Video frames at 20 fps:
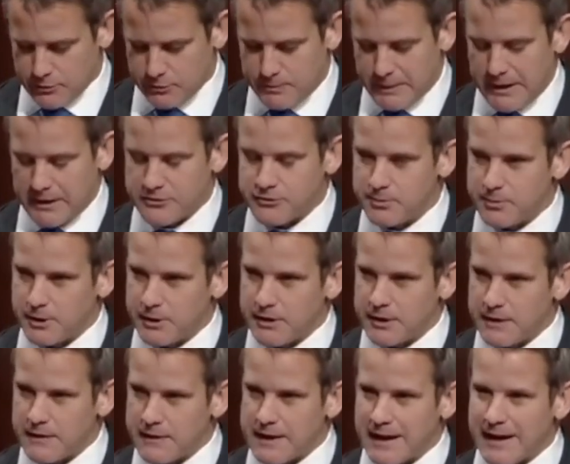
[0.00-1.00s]
a
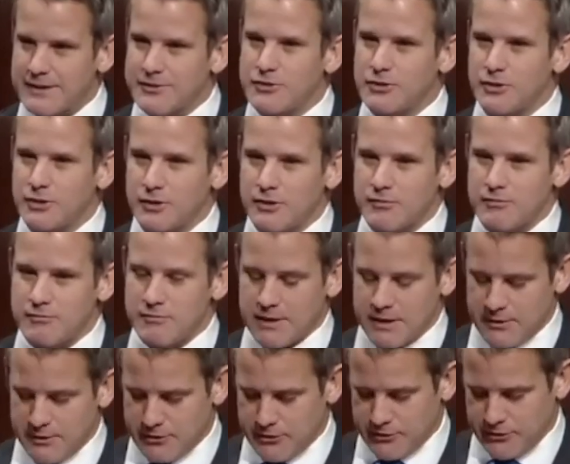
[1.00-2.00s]
responsibility that I took
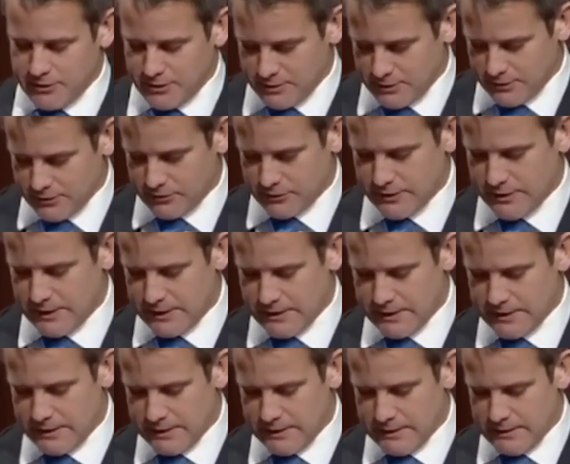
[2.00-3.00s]
very
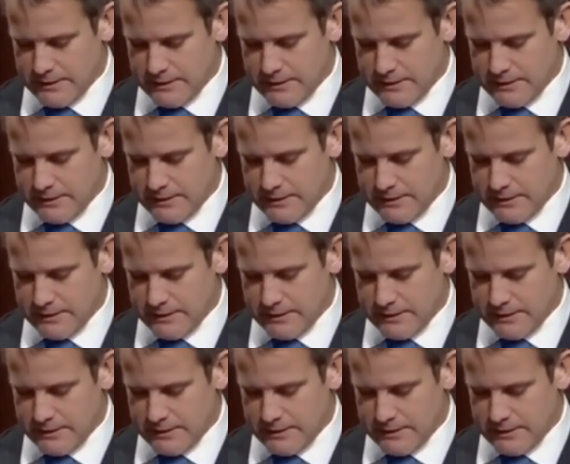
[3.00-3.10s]
seriously